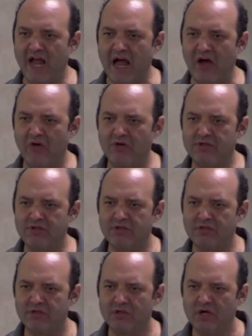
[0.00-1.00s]
doubt
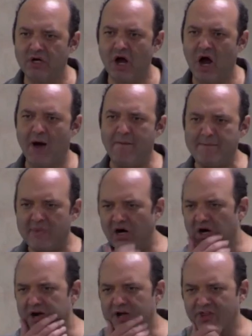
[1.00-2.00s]

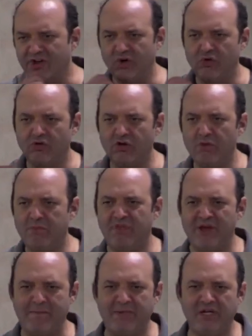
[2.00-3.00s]
among the group
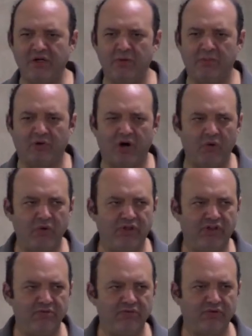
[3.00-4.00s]
that Peter brought
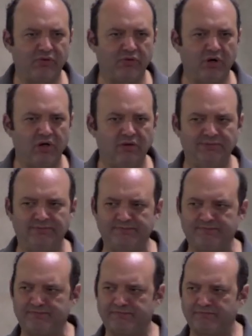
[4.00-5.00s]
with him to Rome.
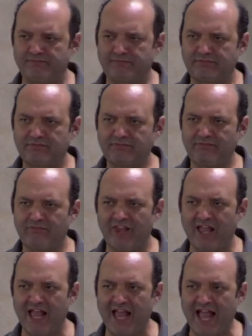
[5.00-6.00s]

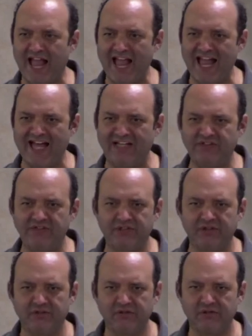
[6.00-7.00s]
And,
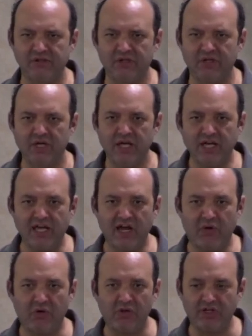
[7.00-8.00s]

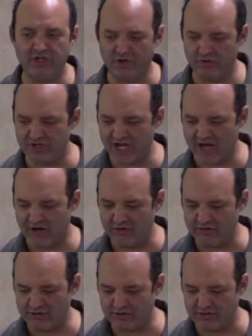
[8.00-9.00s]
equally no
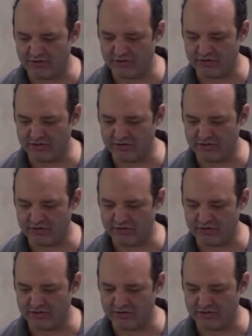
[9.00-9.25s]
doubt,